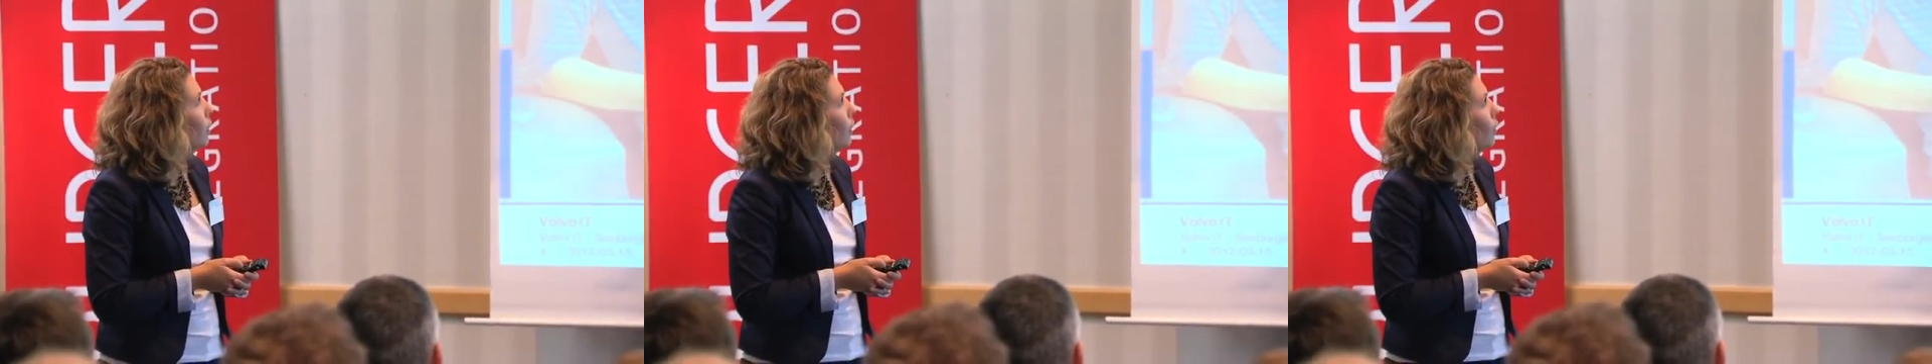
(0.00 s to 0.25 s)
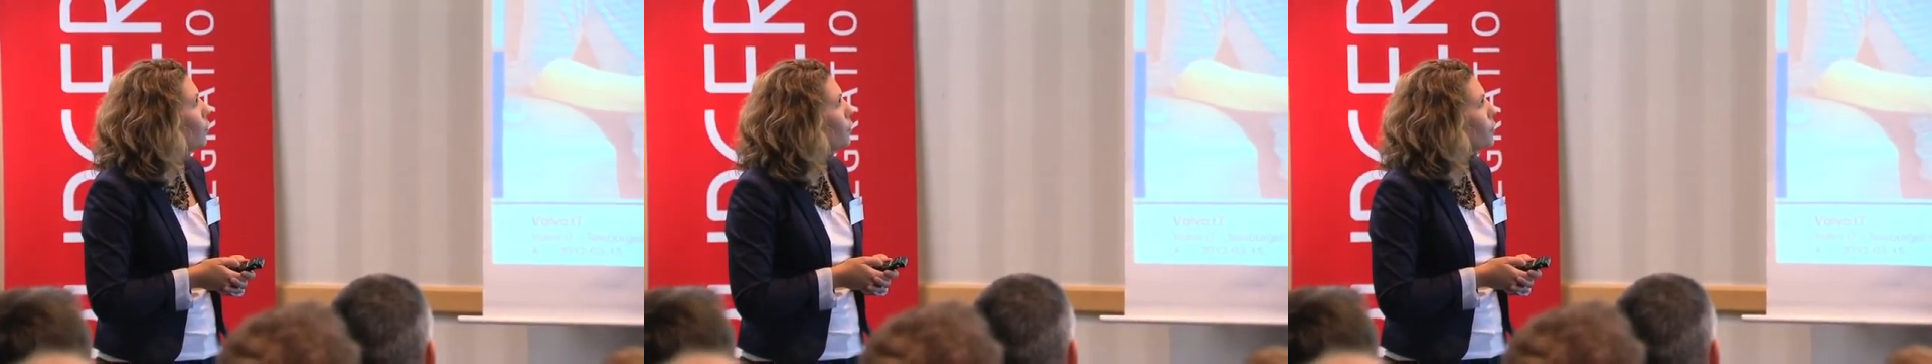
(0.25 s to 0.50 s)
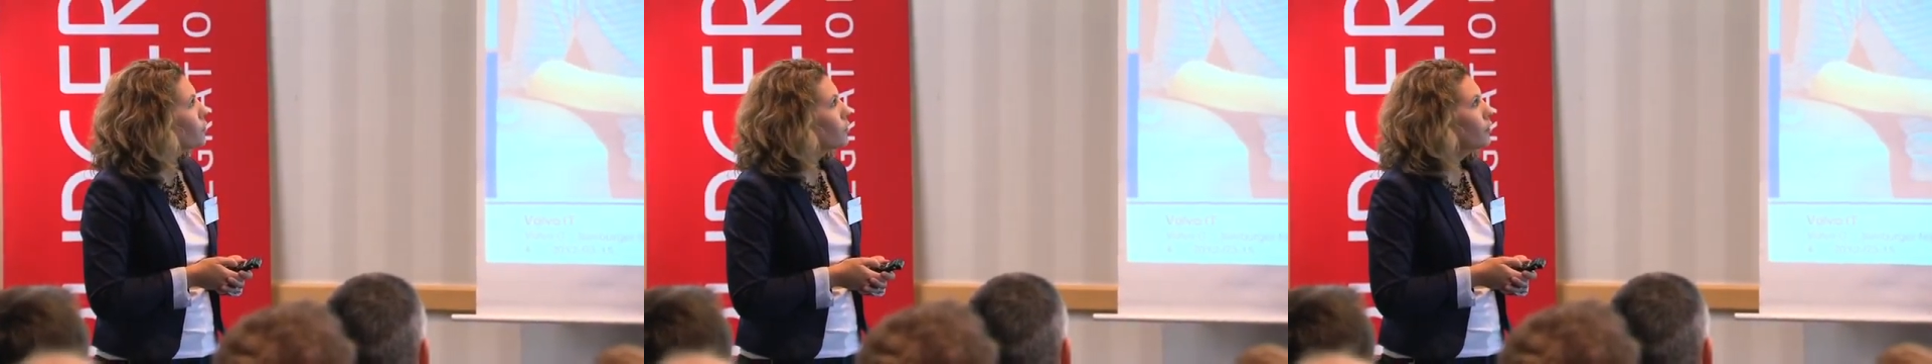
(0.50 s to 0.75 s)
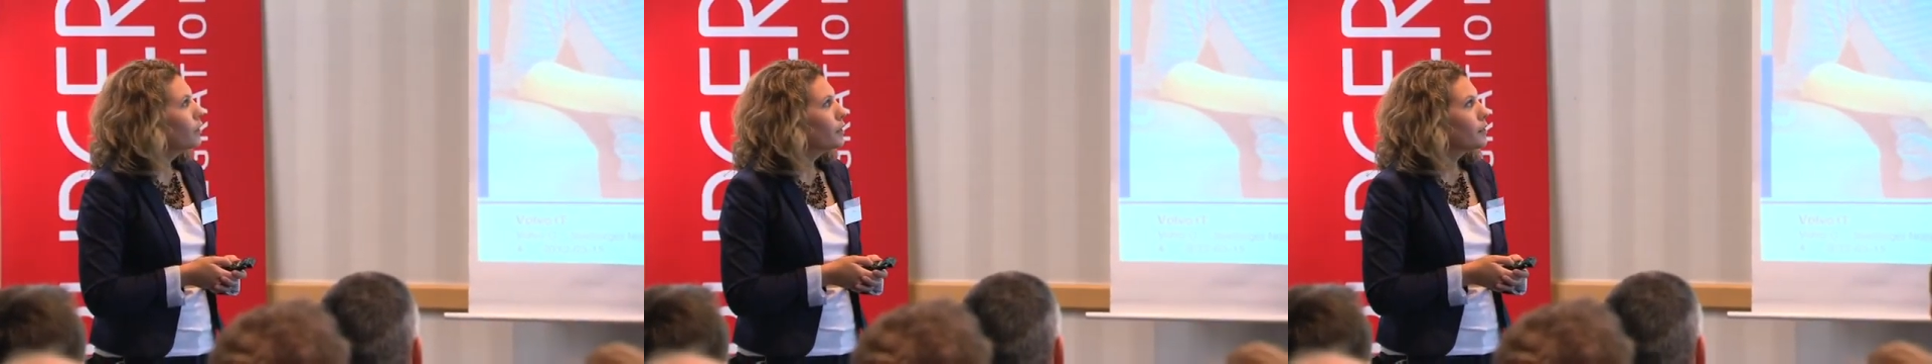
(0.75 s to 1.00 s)
Our
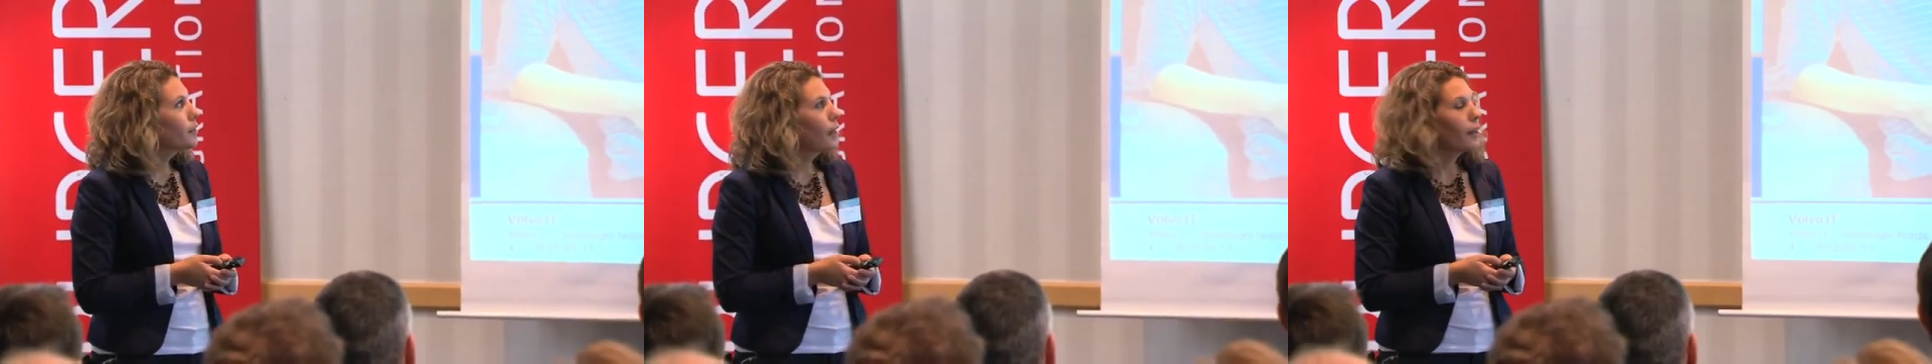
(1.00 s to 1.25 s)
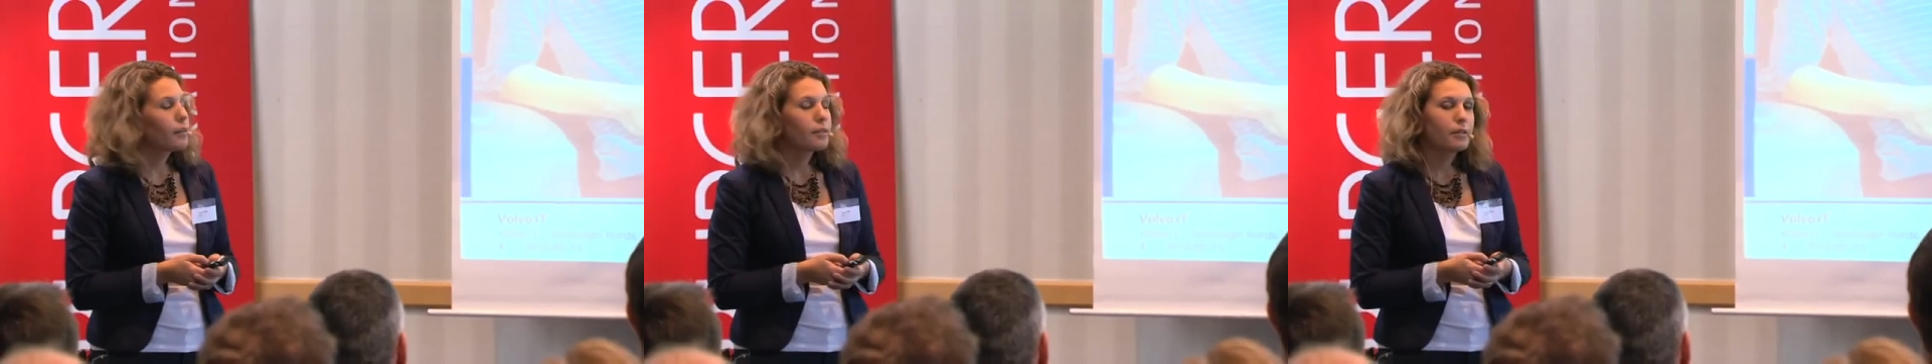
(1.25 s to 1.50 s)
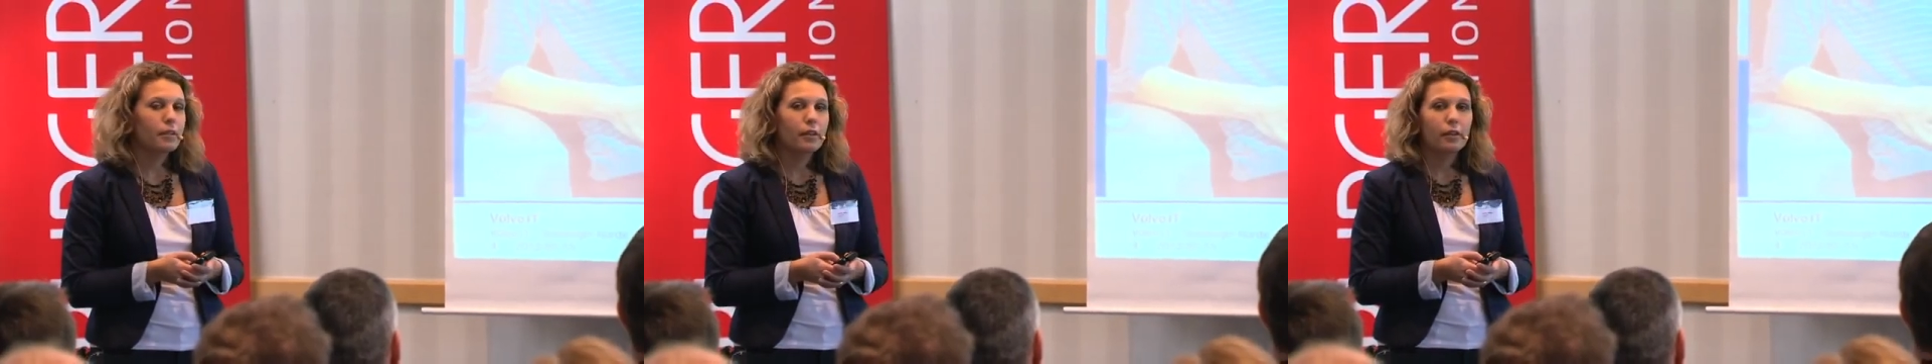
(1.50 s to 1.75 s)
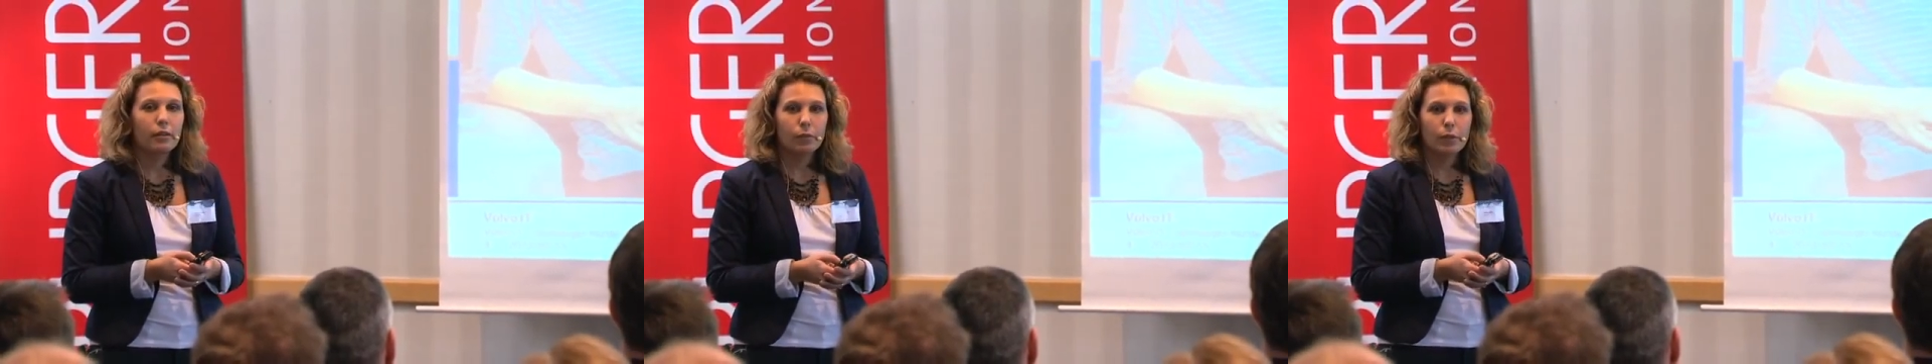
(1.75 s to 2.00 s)
mission is that